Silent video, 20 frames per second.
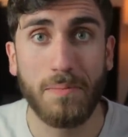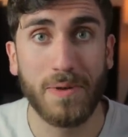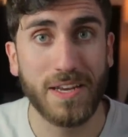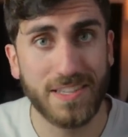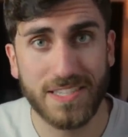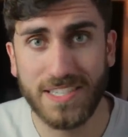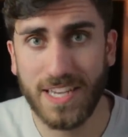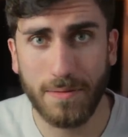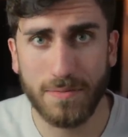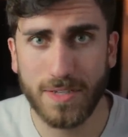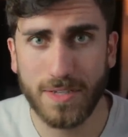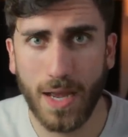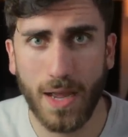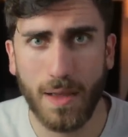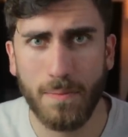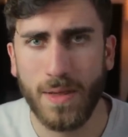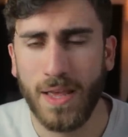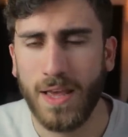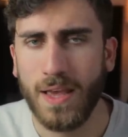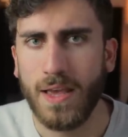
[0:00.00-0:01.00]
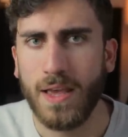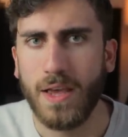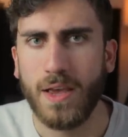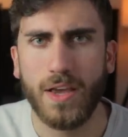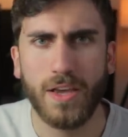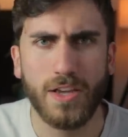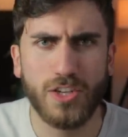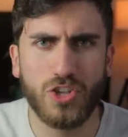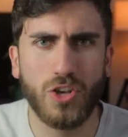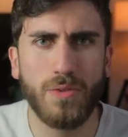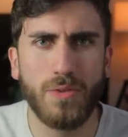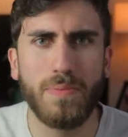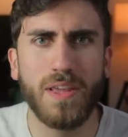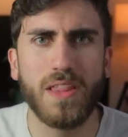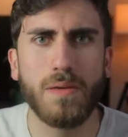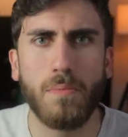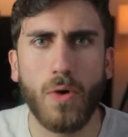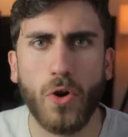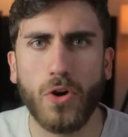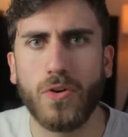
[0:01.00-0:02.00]
But at the same time, it shouldn't be
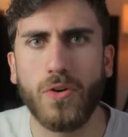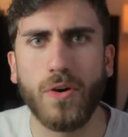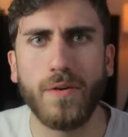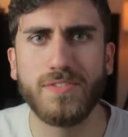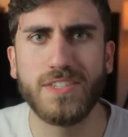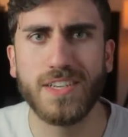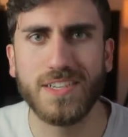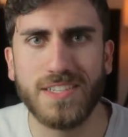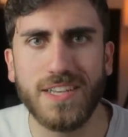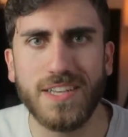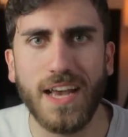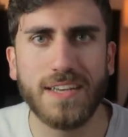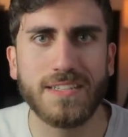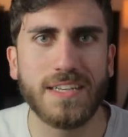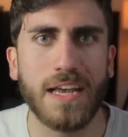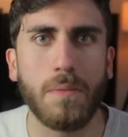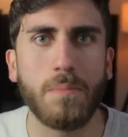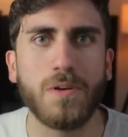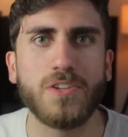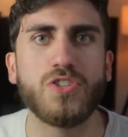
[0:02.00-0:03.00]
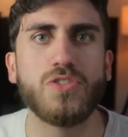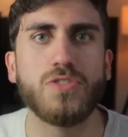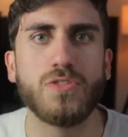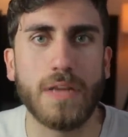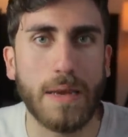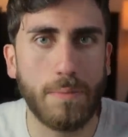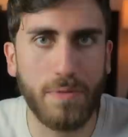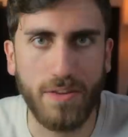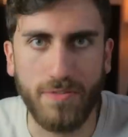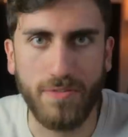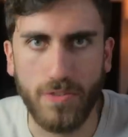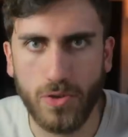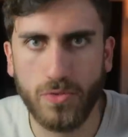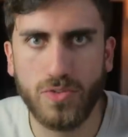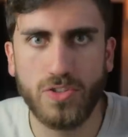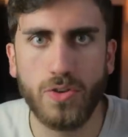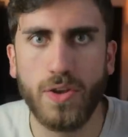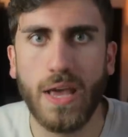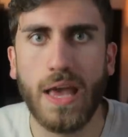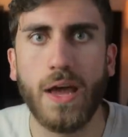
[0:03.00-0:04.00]
the marker of success how much, how many
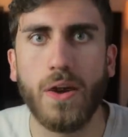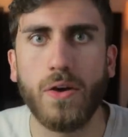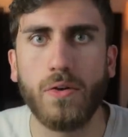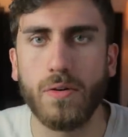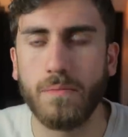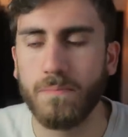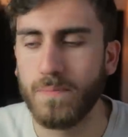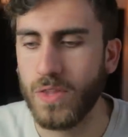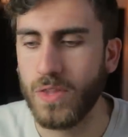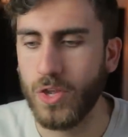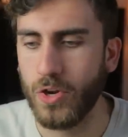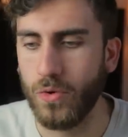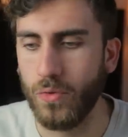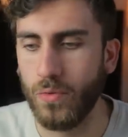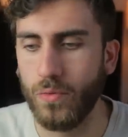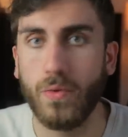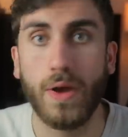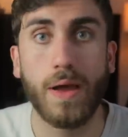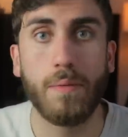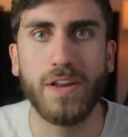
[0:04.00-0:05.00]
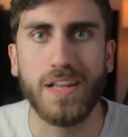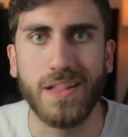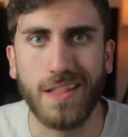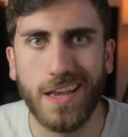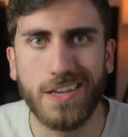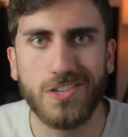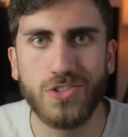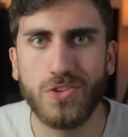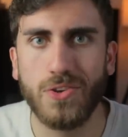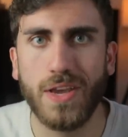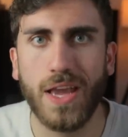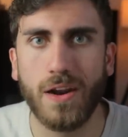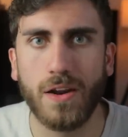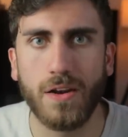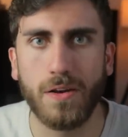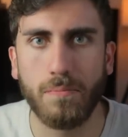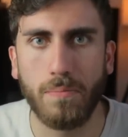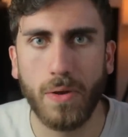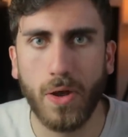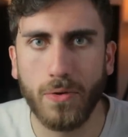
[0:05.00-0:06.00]
views you get or, you know, how many likes you get
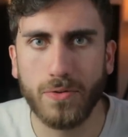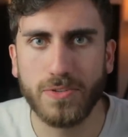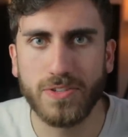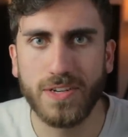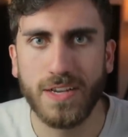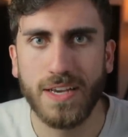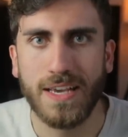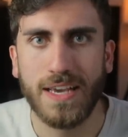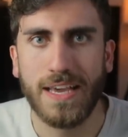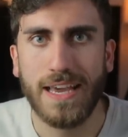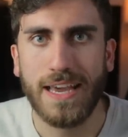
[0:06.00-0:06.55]
on a post.